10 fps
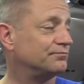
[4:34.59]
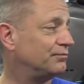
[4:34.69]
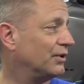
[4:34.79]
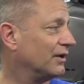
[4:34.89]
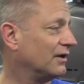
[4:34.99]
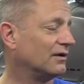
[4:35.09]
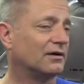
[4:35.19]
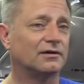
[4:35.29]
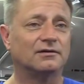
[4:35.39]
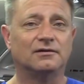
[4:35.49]
put in
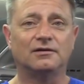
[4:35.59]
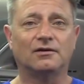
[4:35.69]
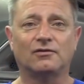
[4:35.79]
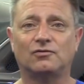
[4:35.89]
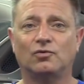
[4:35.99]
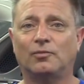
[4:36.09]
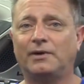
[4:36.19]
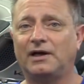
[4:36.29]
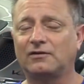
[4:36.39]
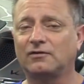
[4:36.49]
another
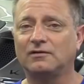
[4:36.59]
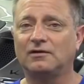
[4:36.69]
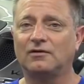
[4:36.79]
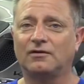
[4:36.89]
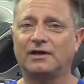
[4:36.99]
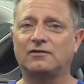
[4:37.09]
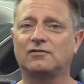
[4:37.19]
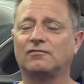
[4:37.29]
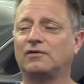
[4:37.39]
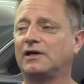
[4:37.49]
toolbox. I did all that
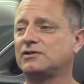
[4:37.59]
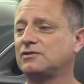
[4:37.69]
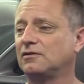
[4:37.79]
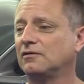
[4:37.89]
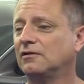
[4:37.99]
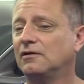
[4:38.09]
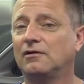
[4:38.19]
stuff last year.